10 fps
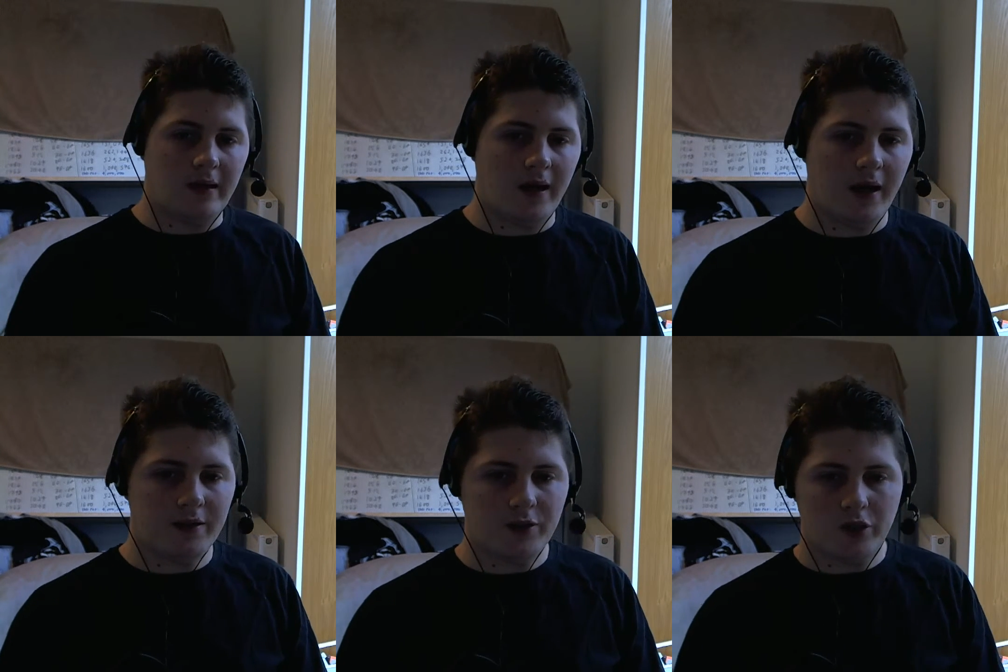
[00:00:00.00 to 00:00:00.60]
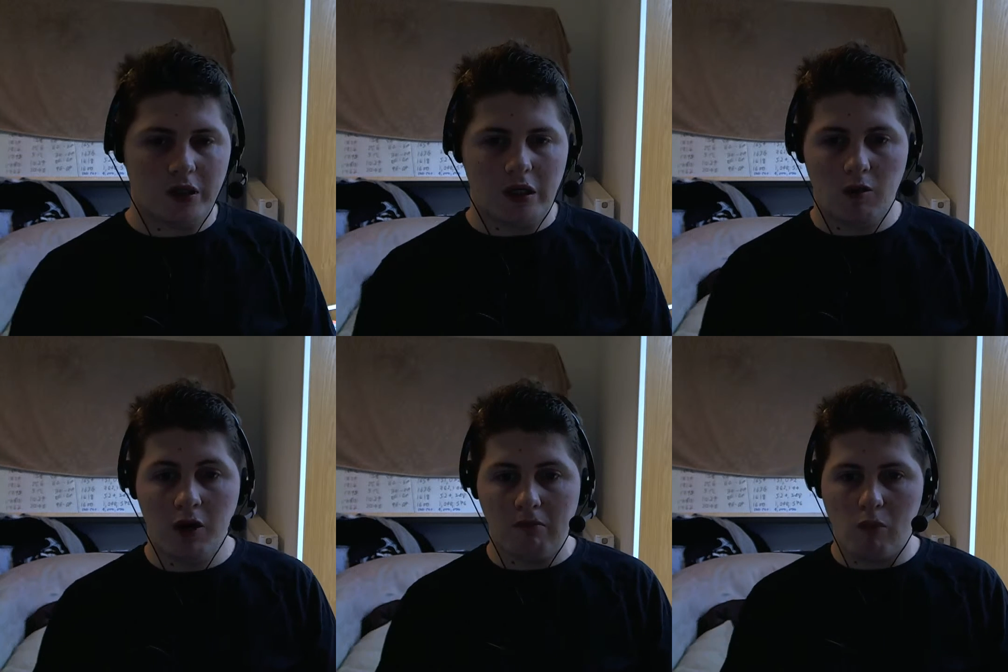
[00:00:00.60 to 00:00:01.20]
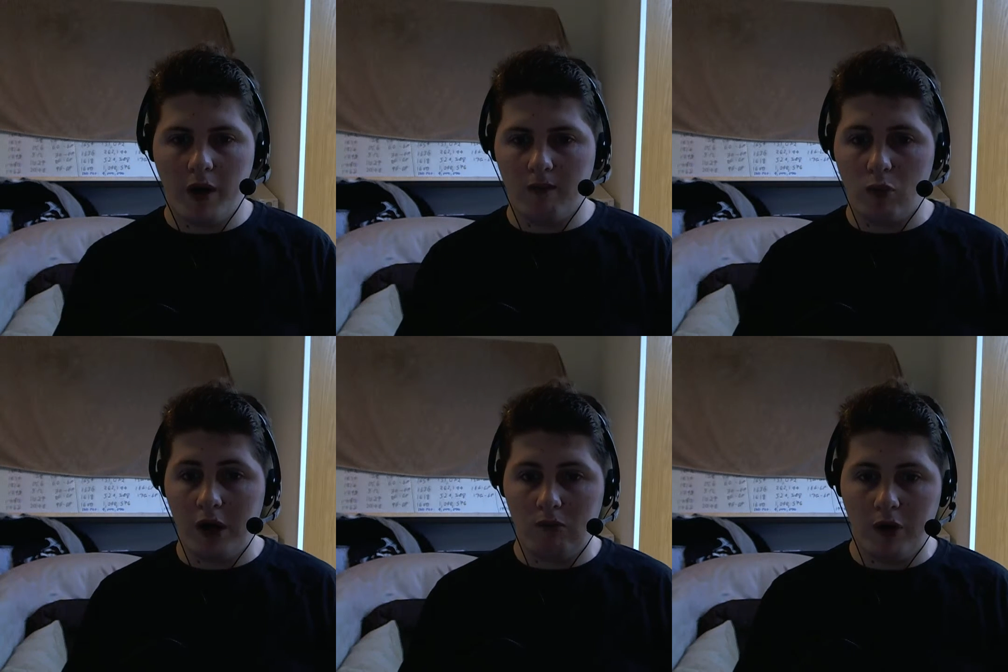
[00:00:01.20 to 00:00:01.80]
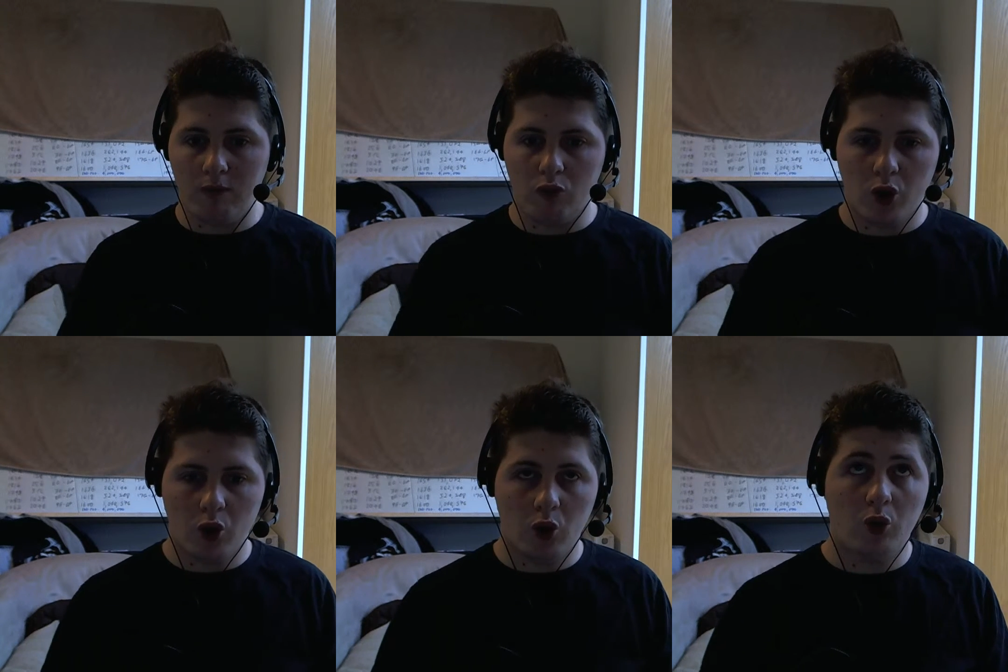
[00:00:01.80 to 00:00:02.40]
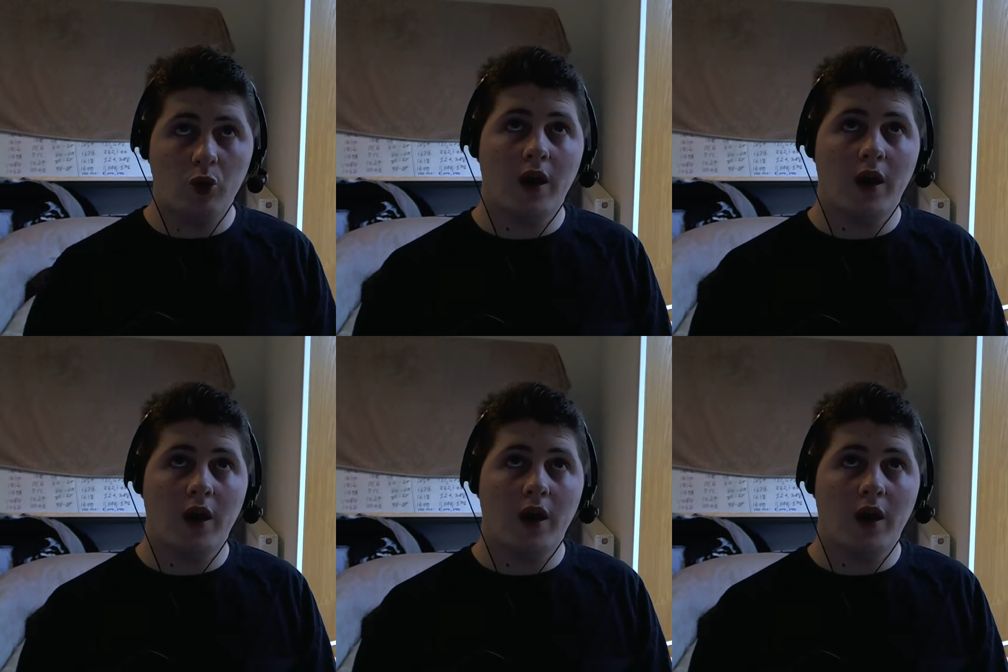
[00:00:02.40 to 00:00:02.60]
And rip, rip, rip, brew.